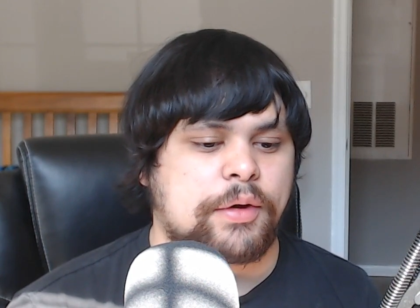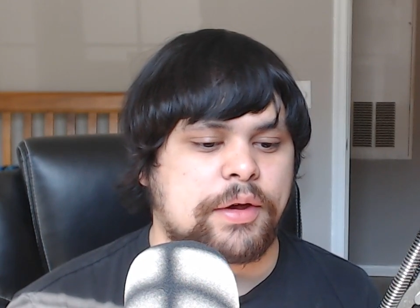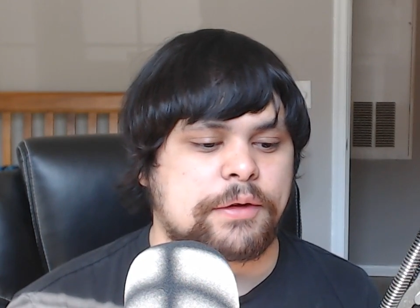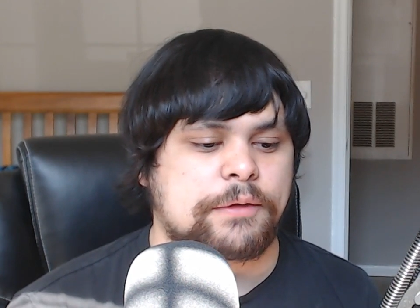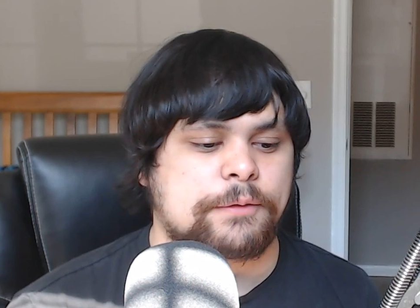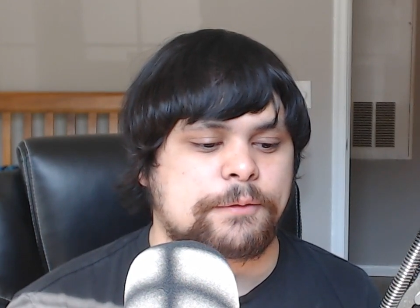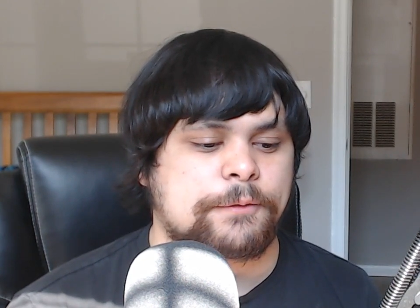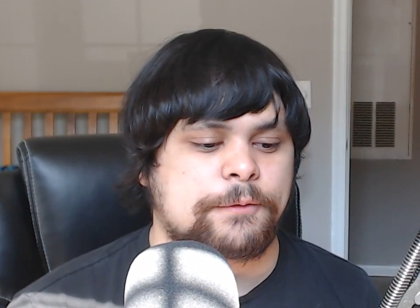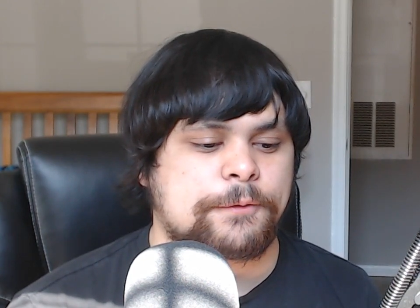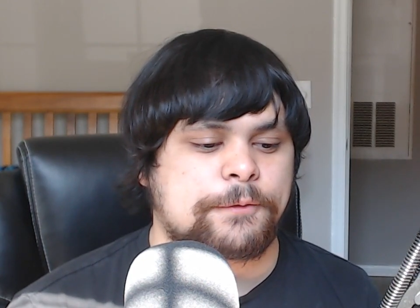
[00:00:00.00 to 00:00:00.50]
I
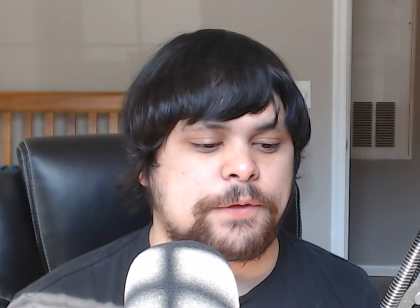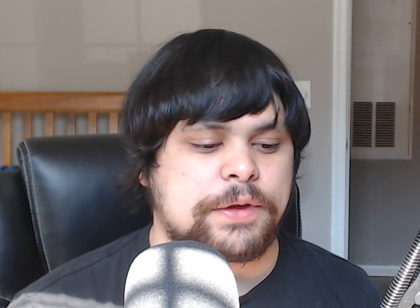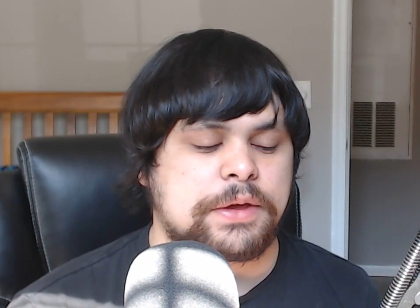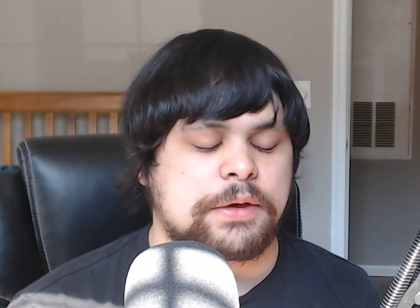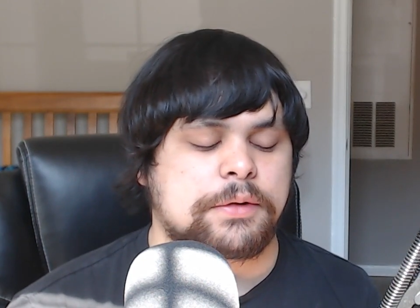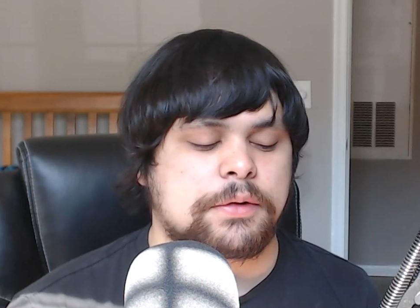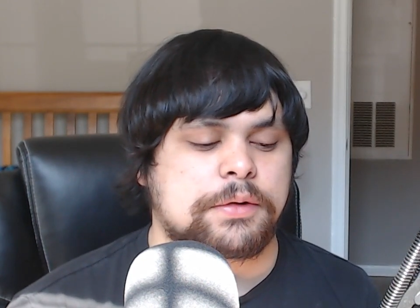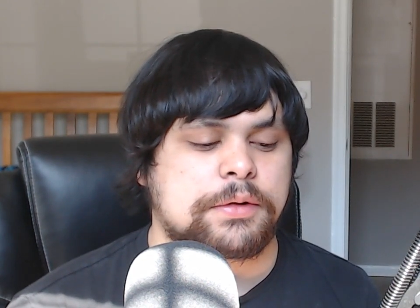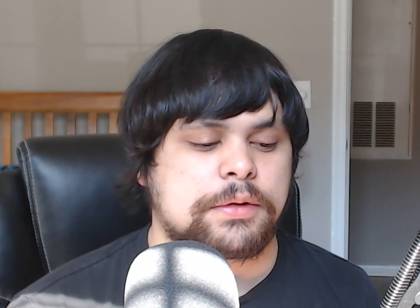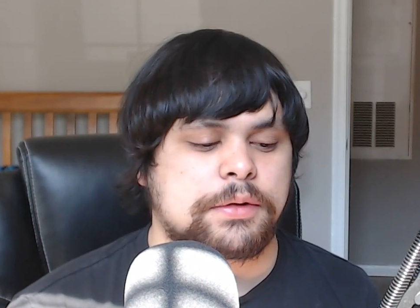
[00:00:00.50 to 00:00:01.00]

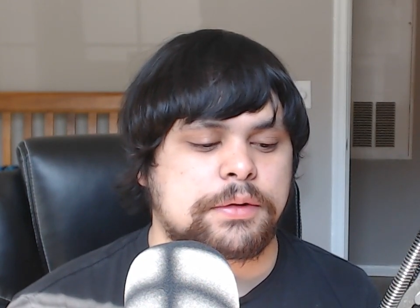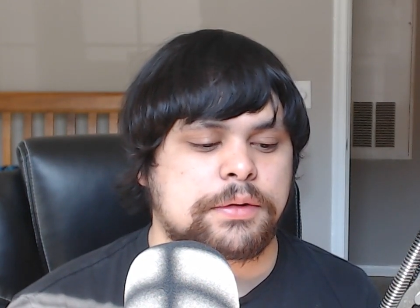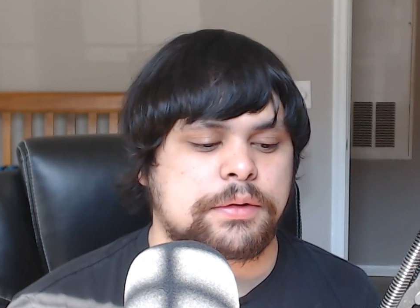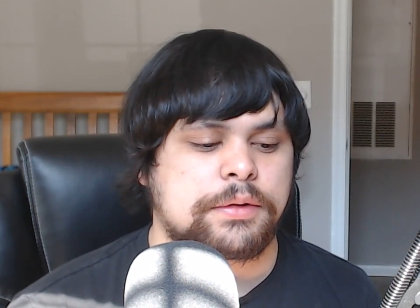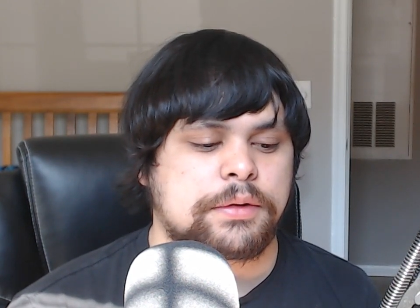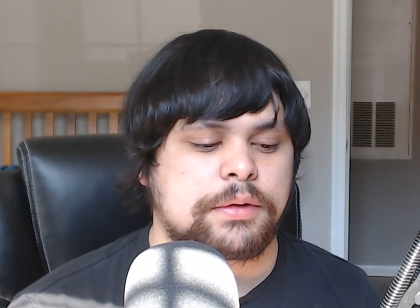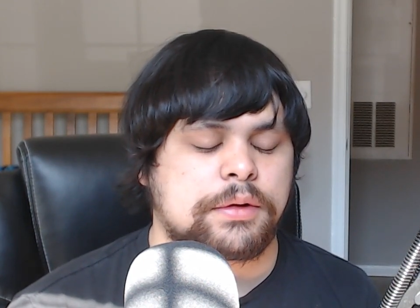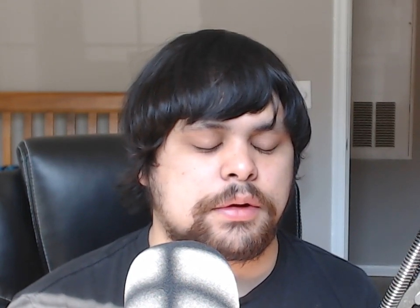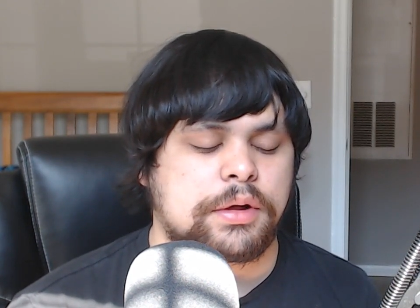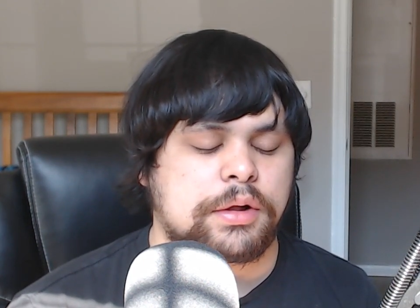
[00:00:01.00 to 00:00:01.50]
feel
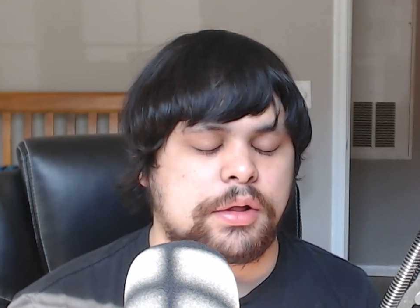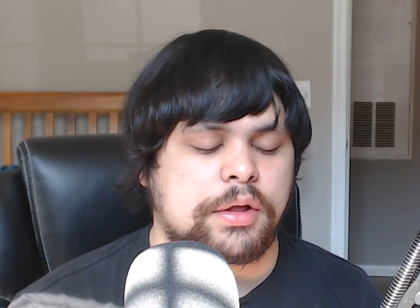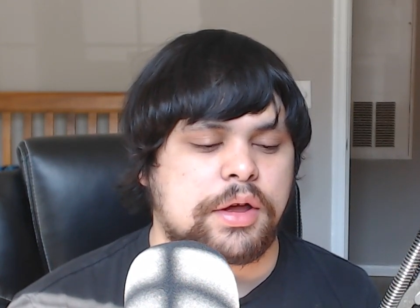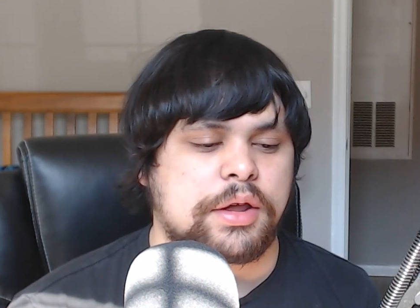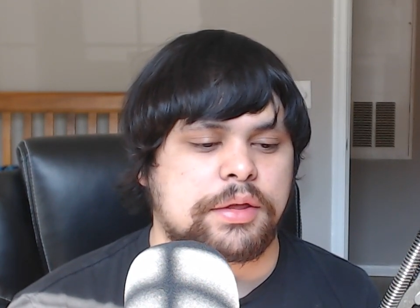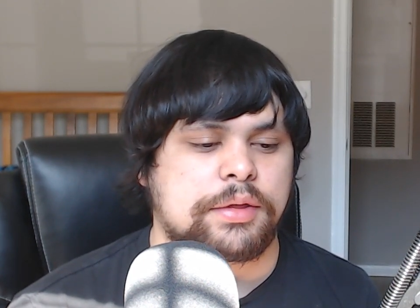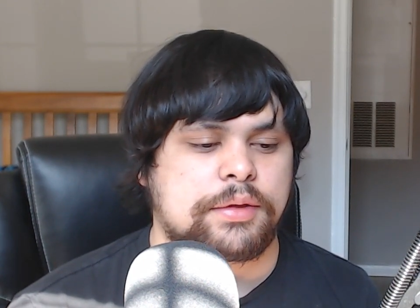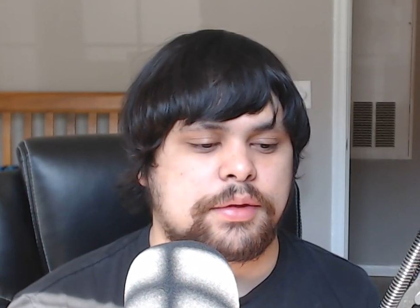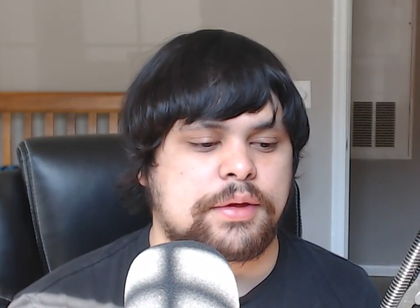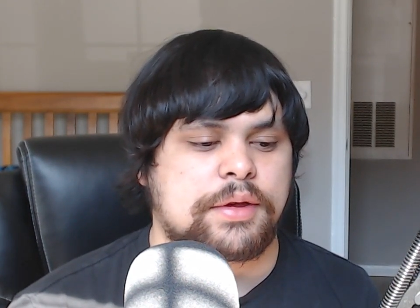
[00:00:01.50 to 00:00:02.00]
a
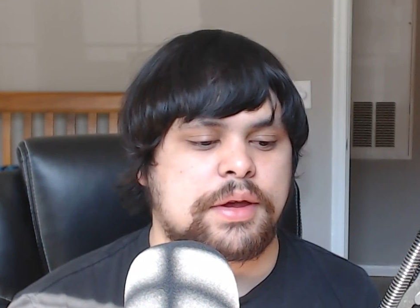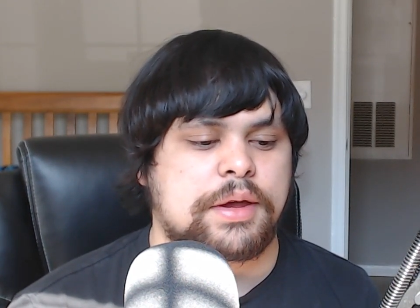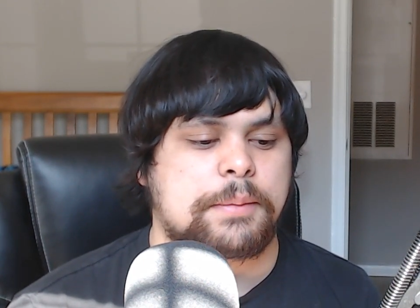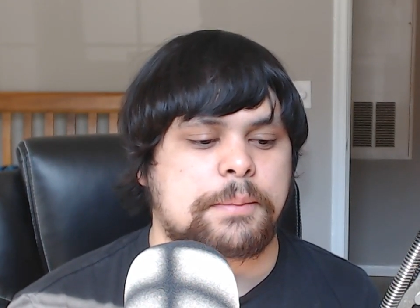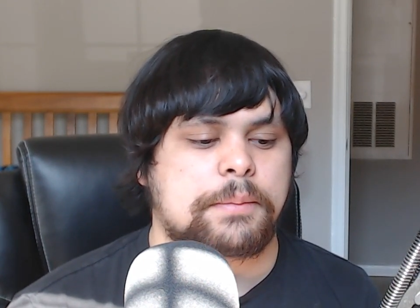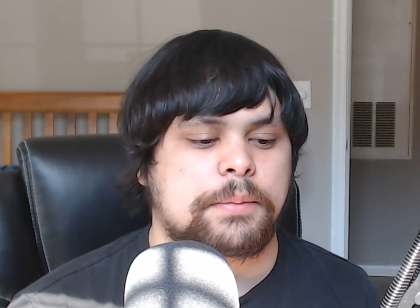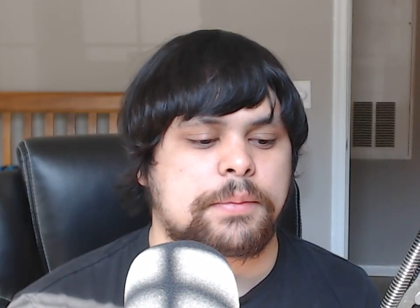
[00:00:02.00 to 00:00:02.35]
lot of the time.